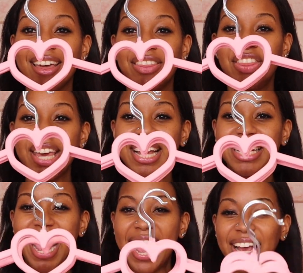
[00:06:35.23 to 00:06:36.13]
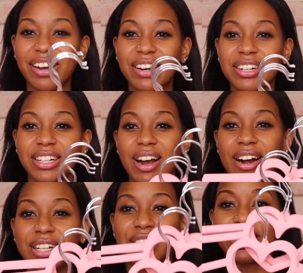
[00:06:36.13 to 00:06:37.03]
these hangers
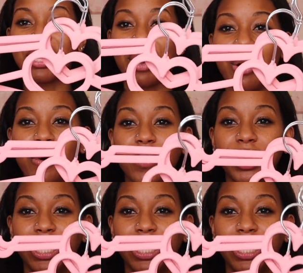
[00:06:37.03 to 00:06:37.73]
are so